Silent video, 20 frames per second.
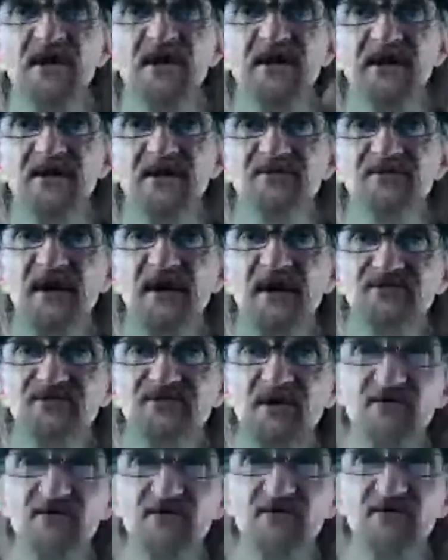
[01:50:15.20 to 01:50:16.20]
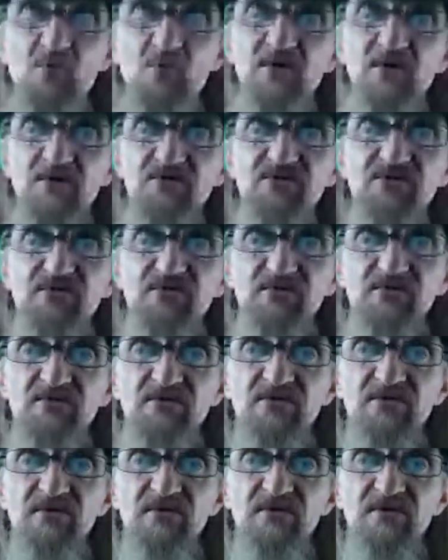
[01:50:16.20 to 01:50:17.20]
and that's how that works.
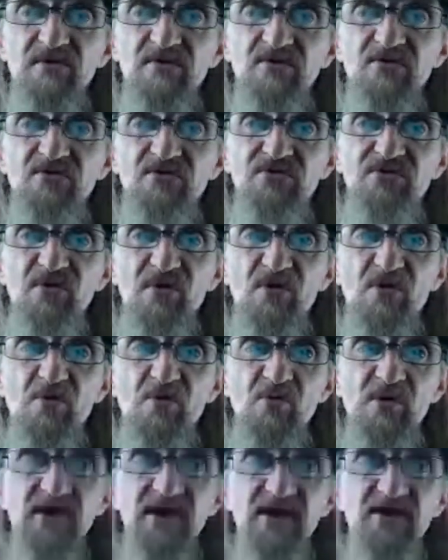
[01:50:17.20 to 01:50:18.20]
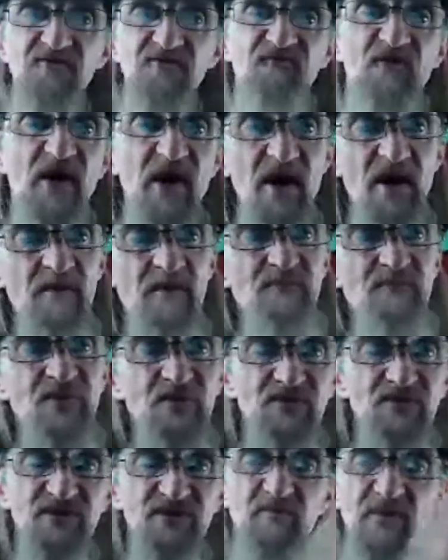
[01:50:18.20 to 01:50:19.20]
So if I'm
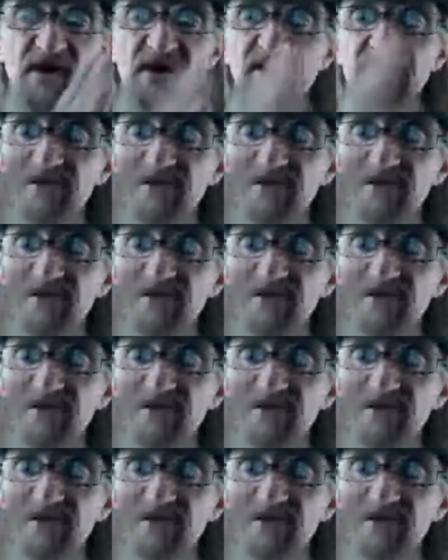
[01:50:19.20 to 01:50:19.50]
building my